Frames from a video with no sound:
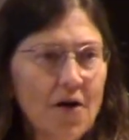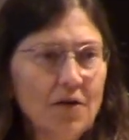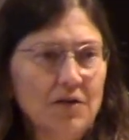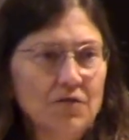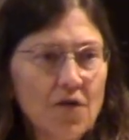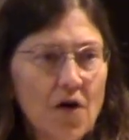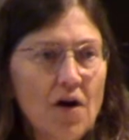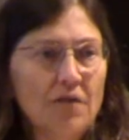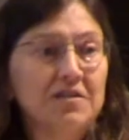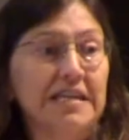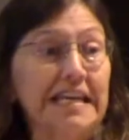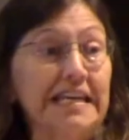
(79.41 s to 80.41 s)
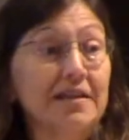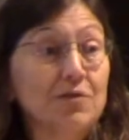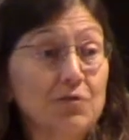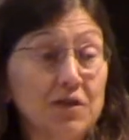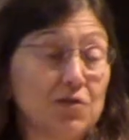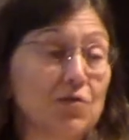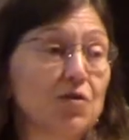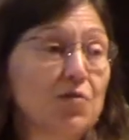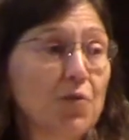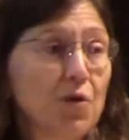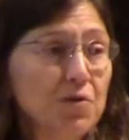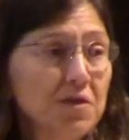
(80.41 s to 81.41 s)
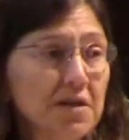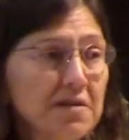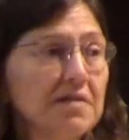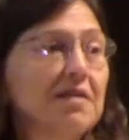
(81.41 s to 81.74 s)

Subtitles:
are involved in the research process.